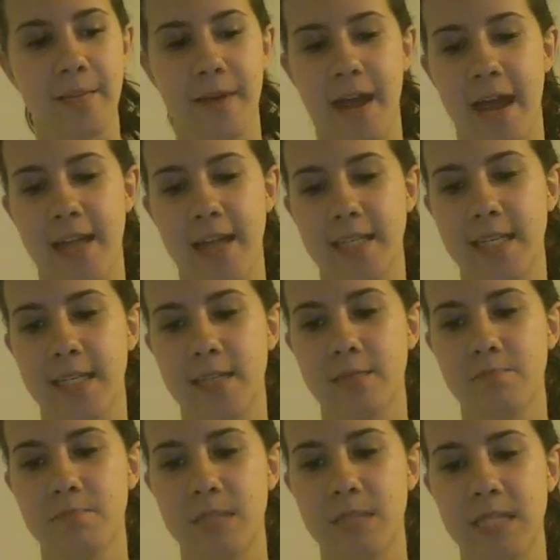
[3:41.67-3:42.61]
I had to
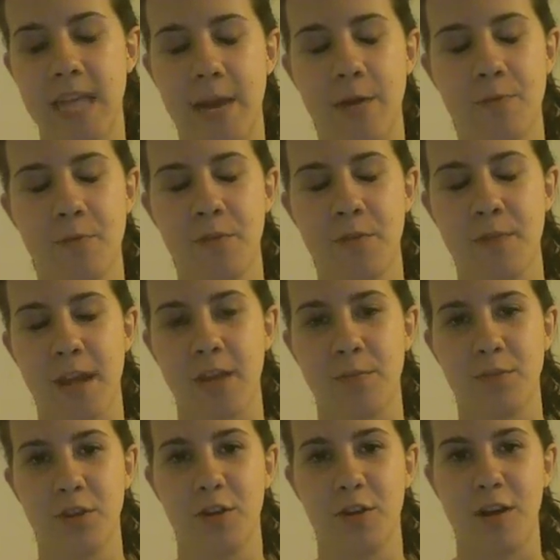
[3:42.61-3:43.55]
stay with my
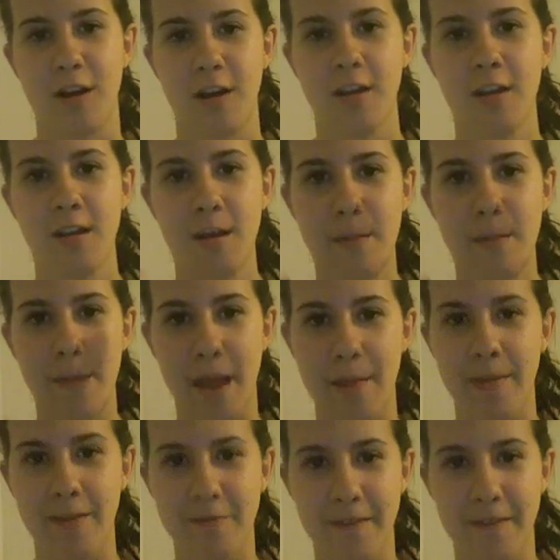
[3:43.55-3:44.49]
computer by
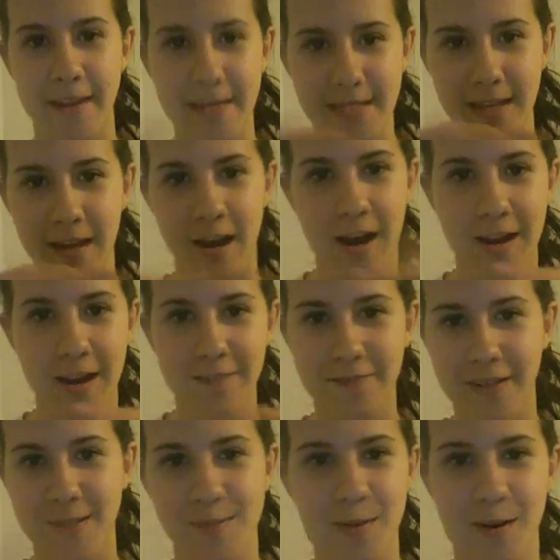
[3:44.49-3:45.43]
my face, like on
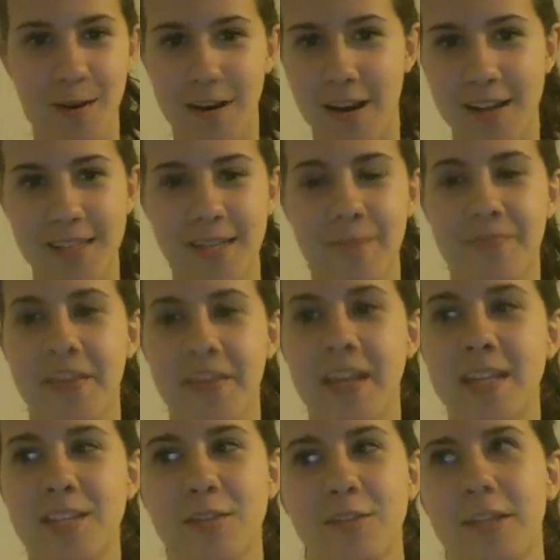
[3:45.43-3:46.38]
Facebook or on something,
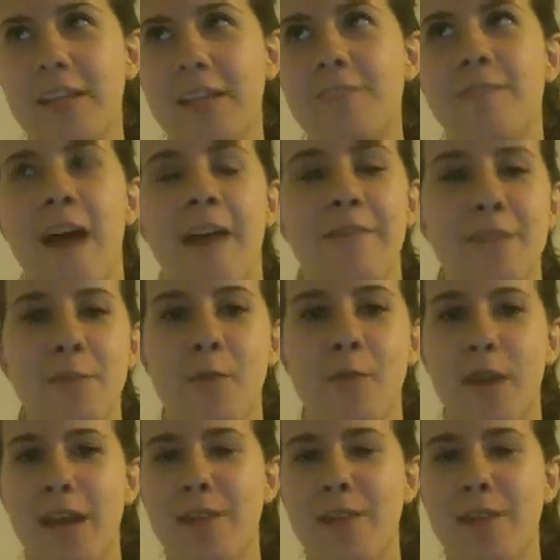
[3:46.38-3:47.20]
until like 5 in the morning.